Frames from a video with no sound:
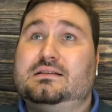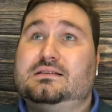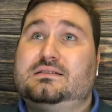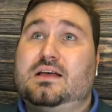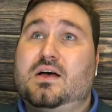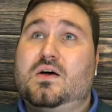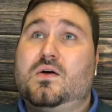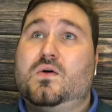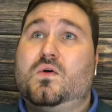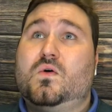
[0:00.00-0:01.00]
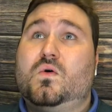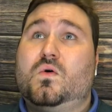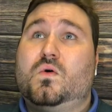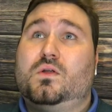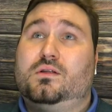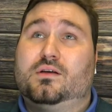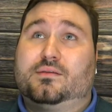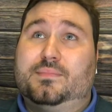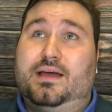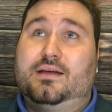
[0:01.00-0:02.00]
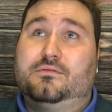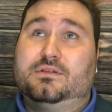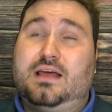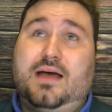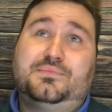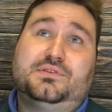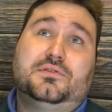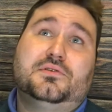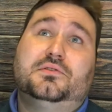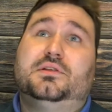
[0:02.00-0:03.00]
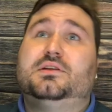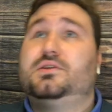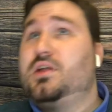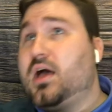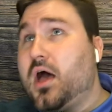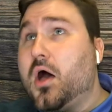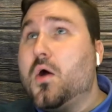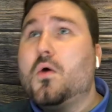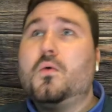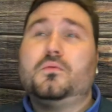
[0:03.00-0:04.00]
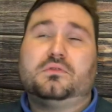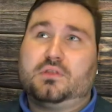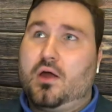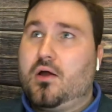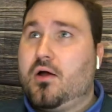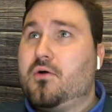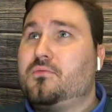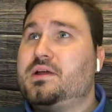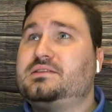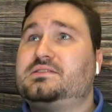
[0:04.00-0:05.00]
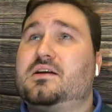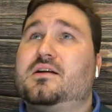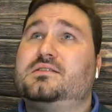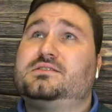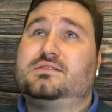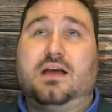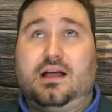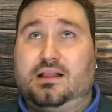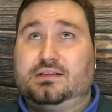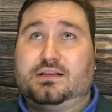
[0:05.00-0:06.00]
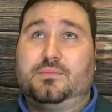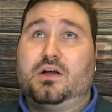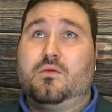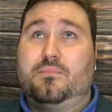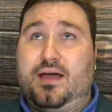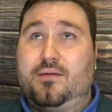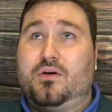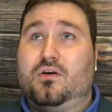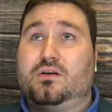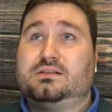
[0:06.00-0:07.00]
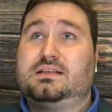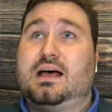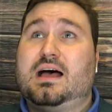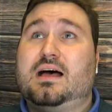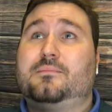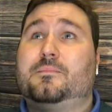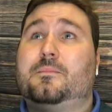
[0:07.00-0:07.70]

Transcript: So, look, man, with absolutely no thorough research knowledge, I'm going to go Bama on top.